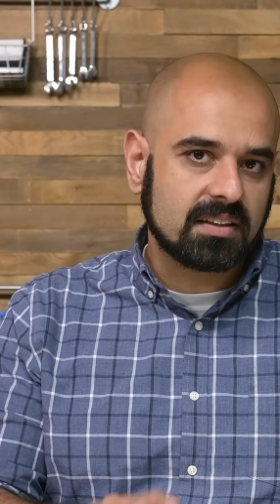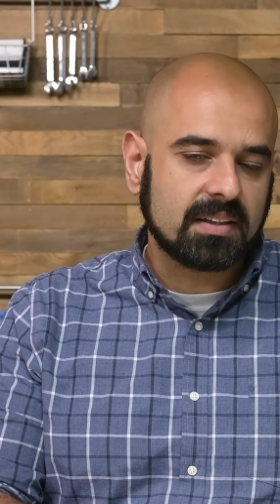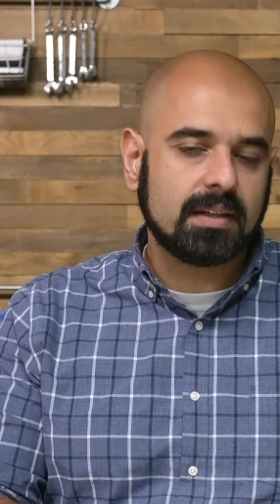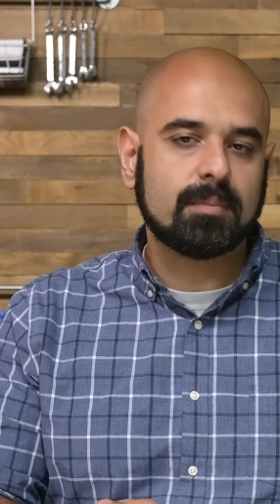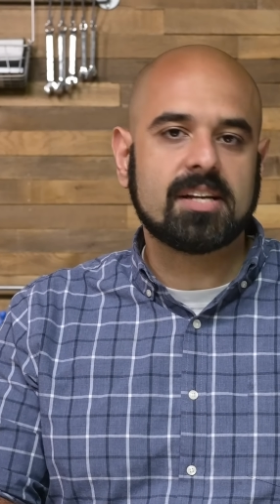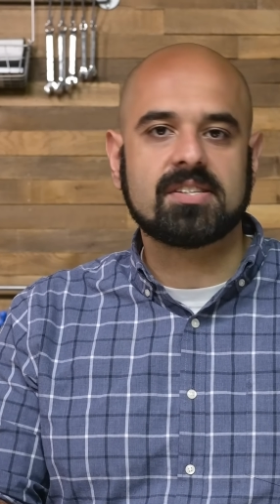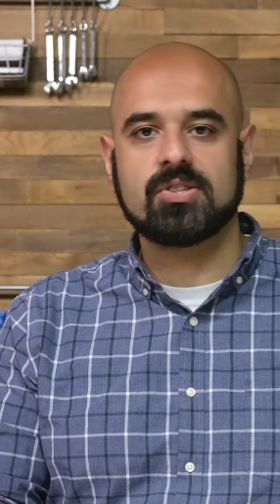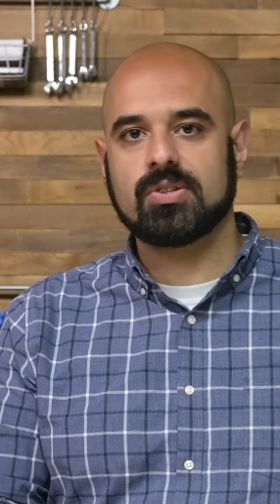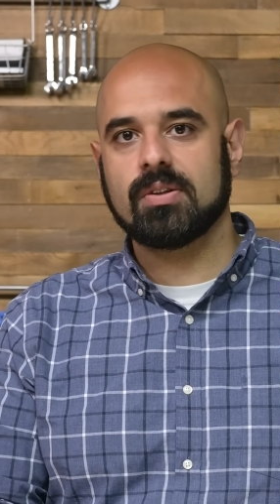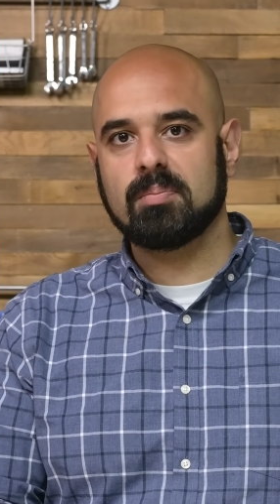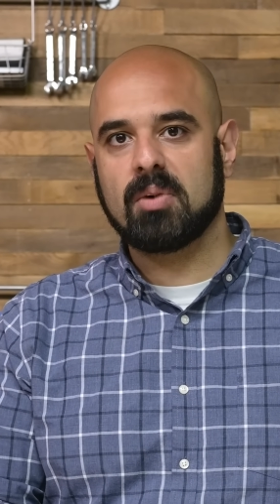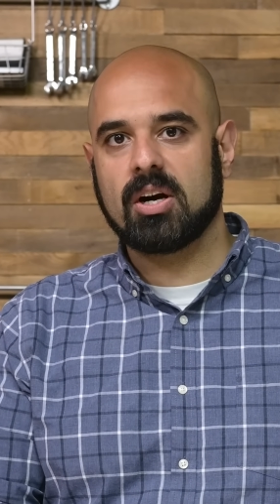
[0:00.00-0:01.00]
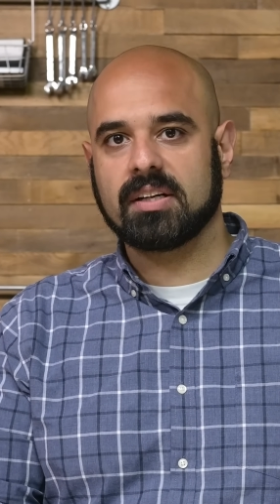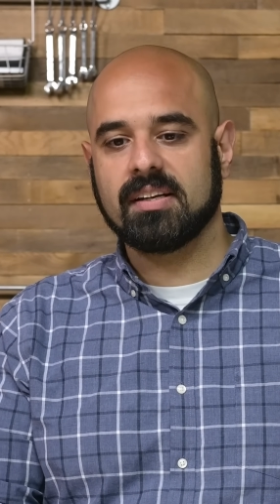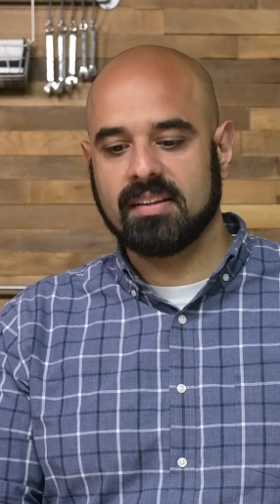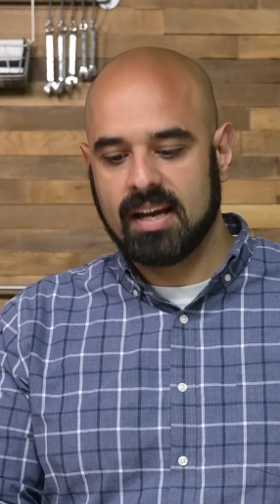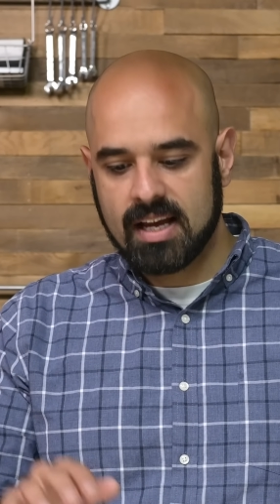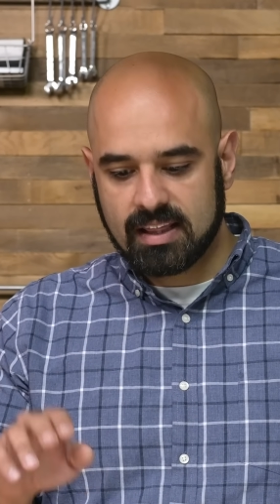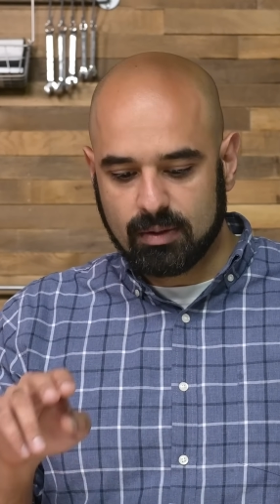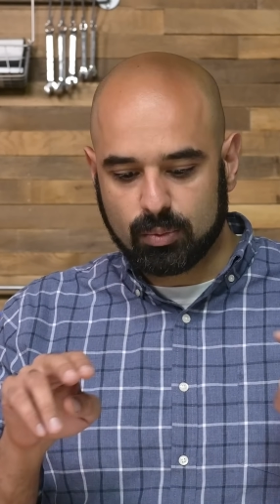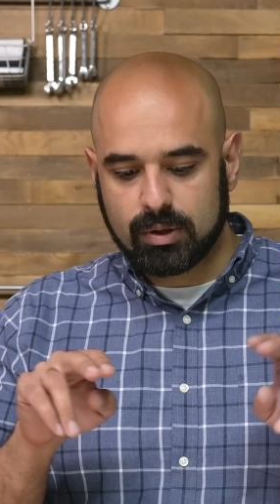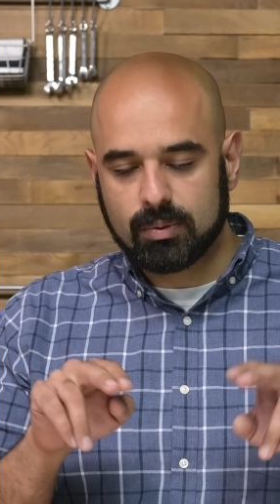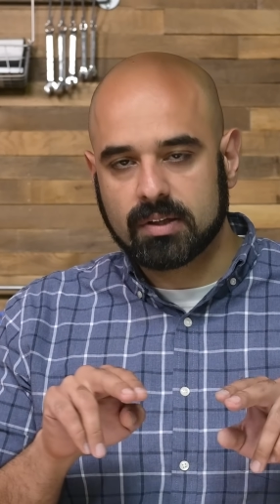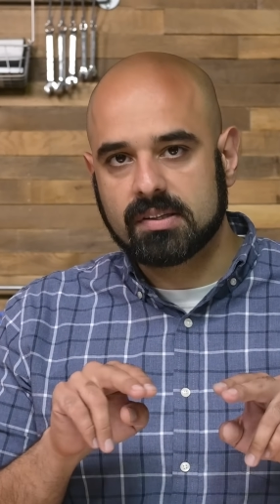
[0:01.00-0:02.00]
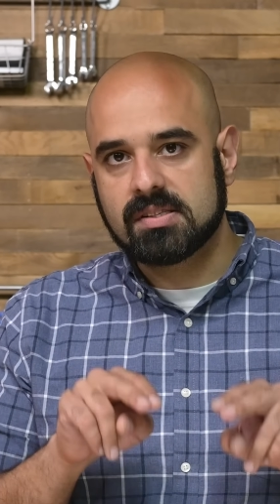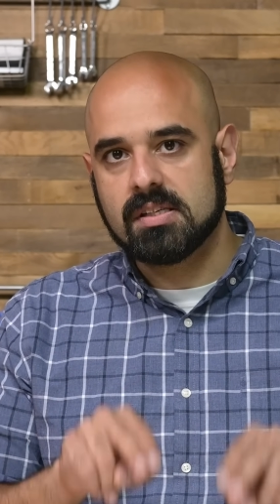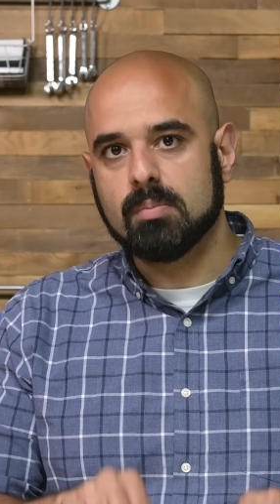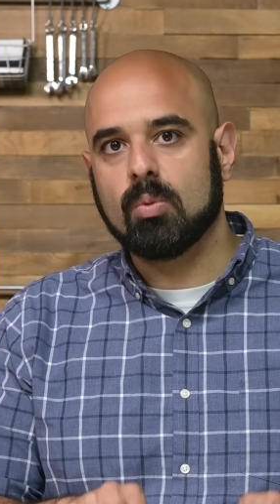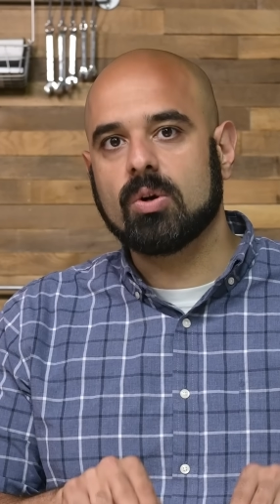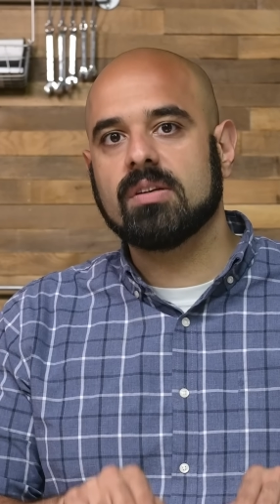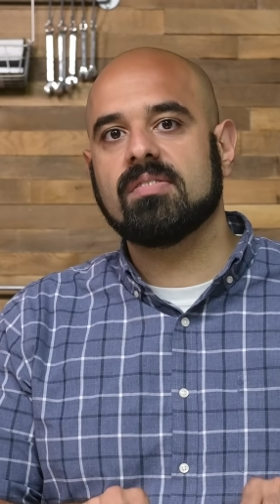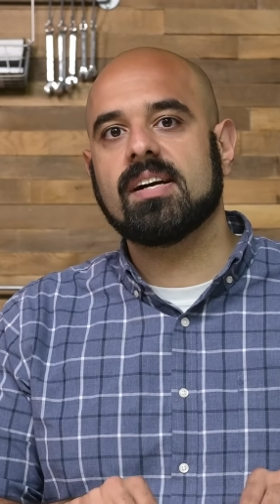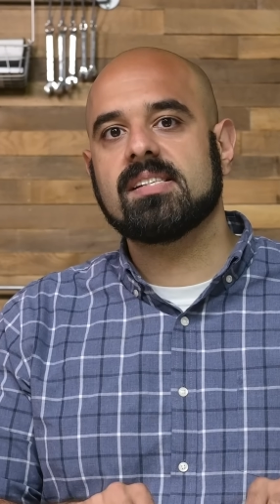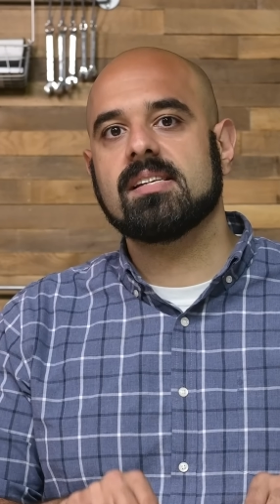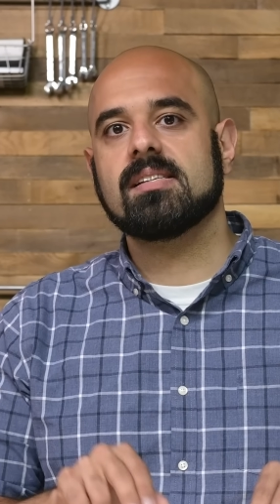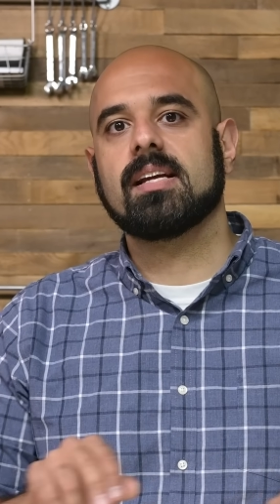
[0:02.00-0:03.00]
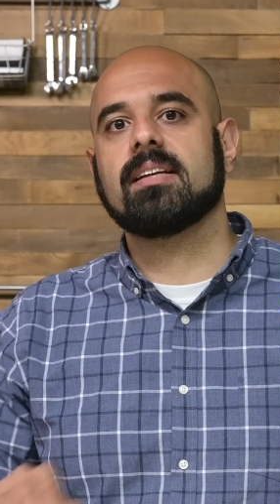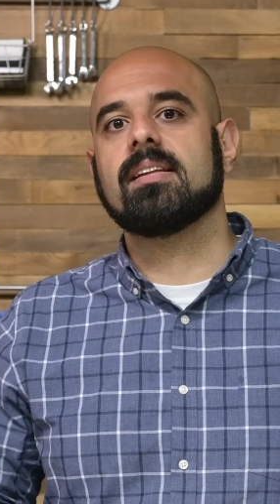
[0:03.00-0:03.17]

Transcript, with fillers: clear message to the market that we want to see more devices like